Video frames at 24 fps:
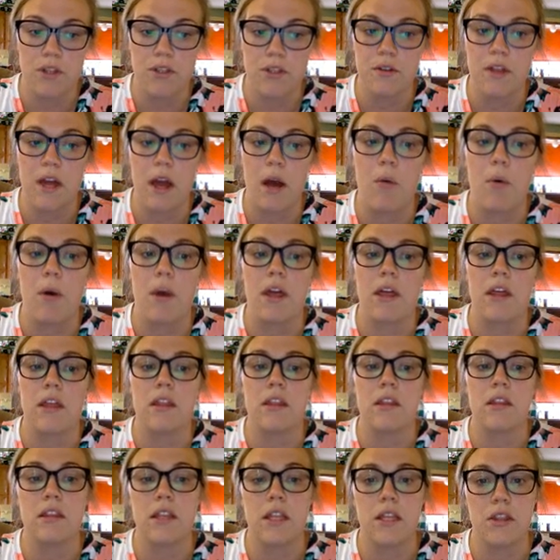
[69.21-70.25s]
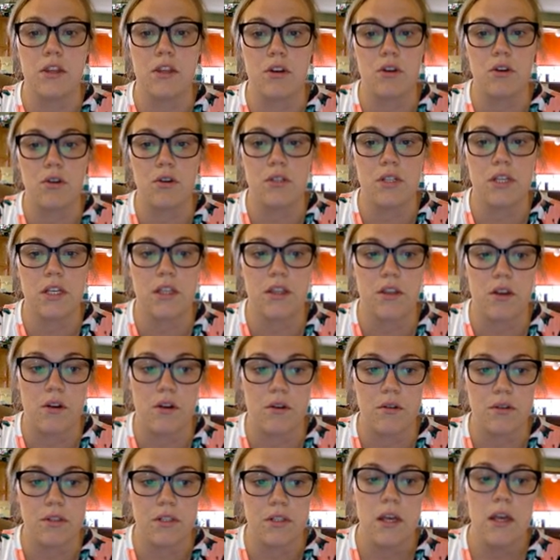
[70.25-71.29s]
so that way that they're using
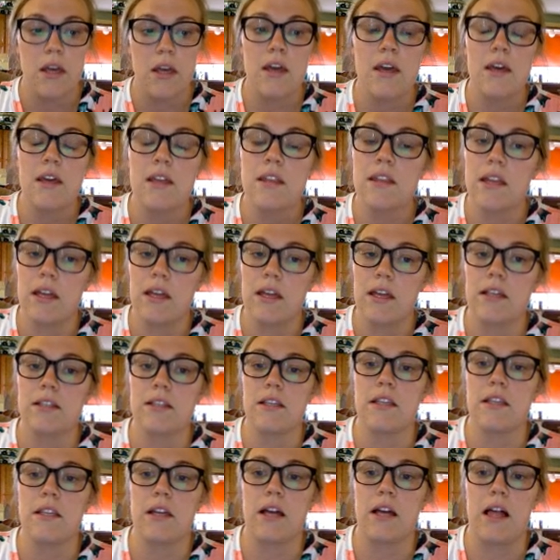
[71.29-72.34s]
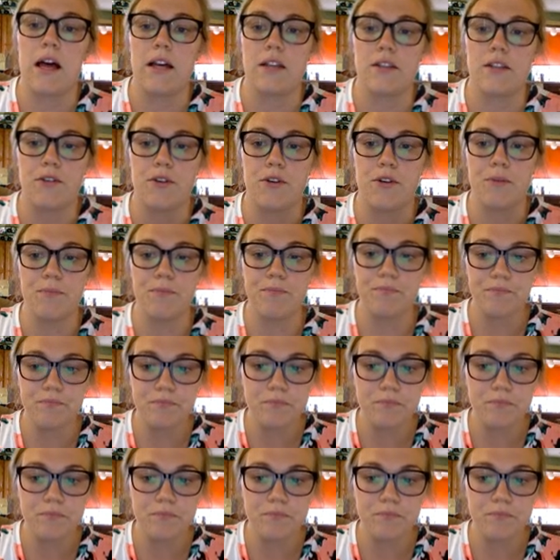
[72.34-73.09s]
those things in the classroom.